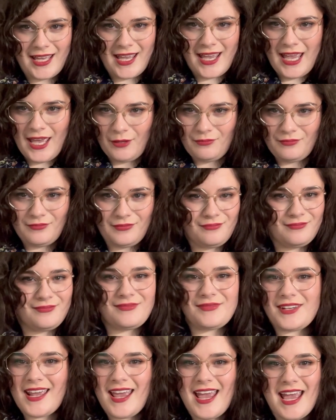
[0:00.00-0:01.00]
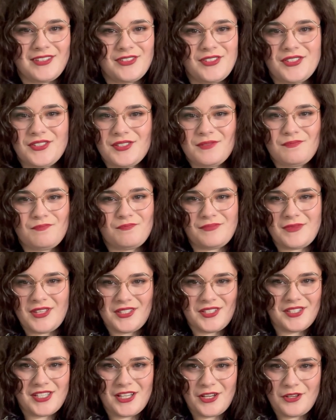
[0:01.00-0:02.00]
It's
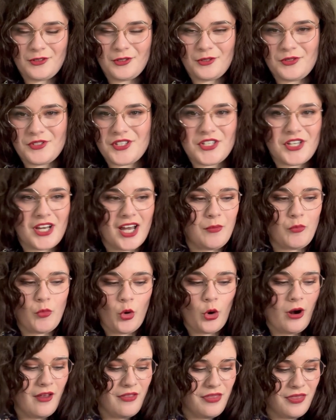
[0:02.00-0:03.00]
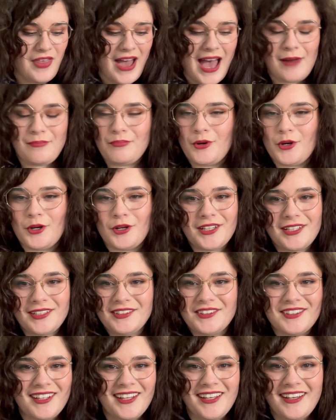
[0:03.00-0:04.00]
This Is How You Lose the Time War. That book,
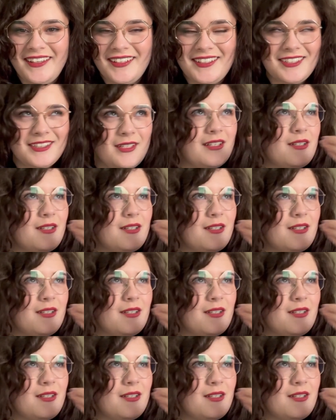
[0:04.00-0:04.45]
like,